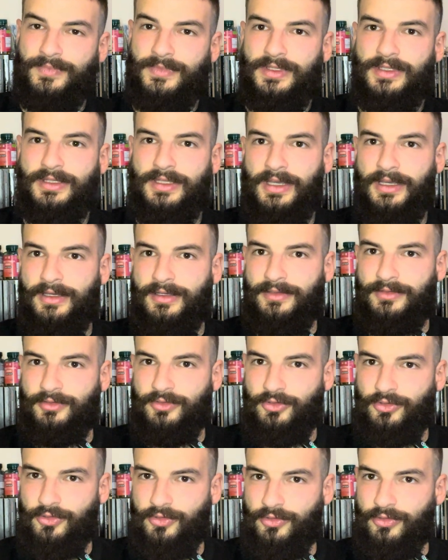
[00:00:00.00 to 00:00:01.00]
that
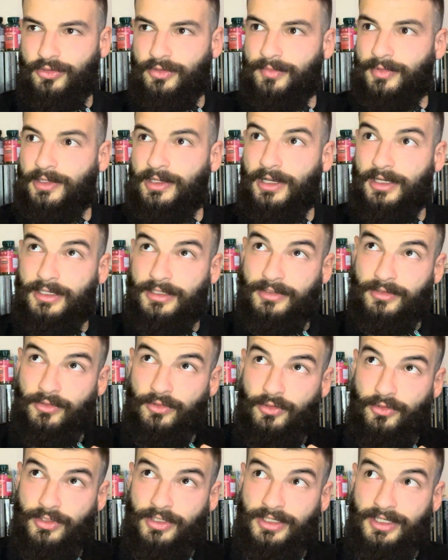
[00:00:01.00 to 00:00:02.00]
you're going to be
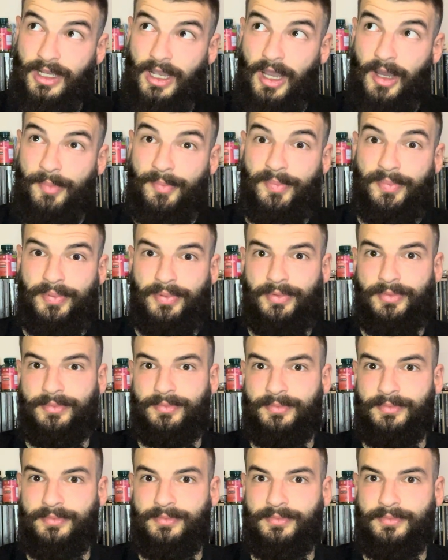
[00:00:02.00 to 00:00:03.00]
looking up
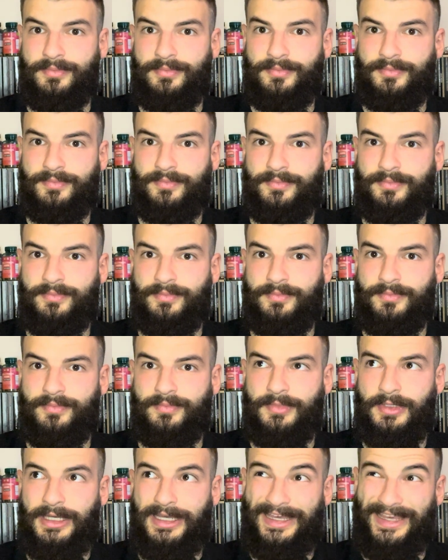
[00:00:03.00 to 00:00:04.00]

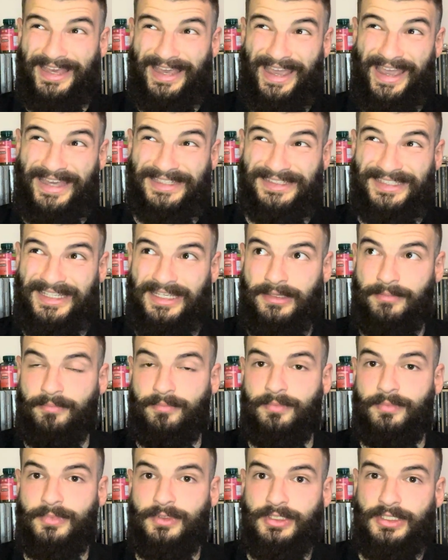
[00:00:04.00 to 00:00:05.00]
at him.
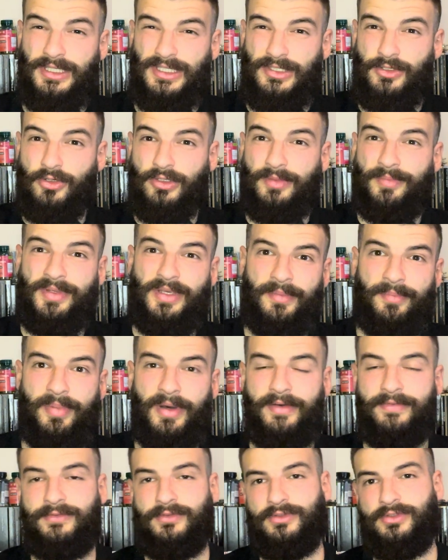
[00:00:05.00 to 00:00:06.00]
He's going to be
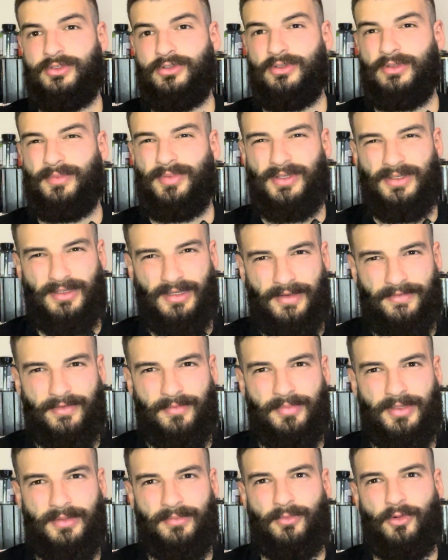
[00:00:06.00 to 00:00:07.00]
above you. He's going to have a
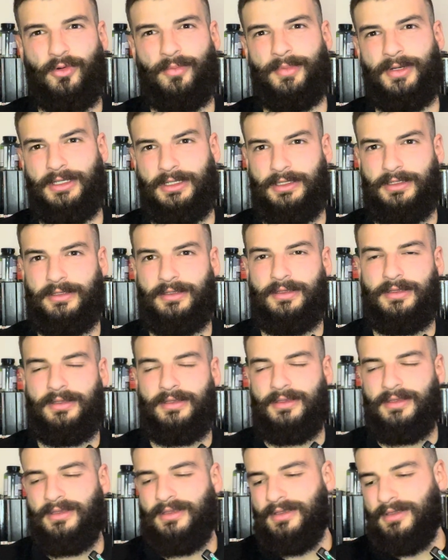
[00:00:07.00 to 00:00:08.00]
bit more money.
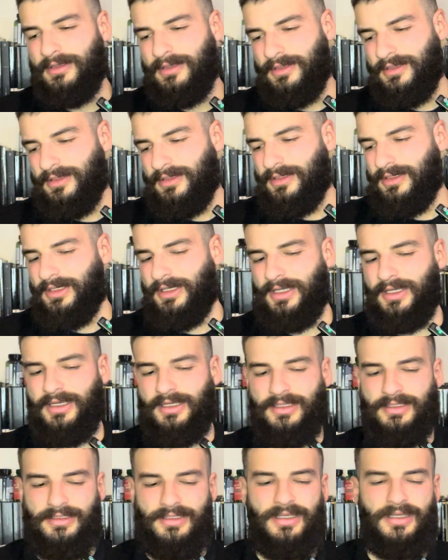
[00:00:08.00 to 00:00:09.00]

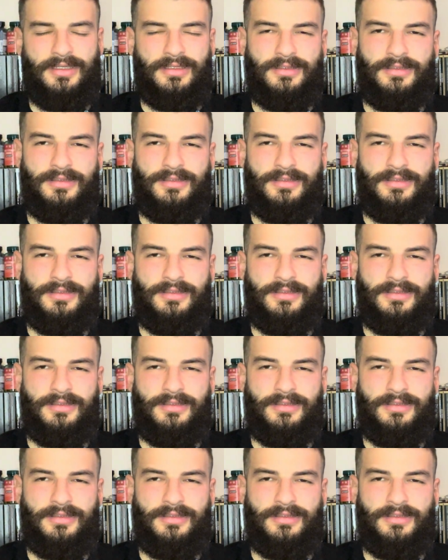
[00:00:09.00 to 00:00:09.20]
And yeah.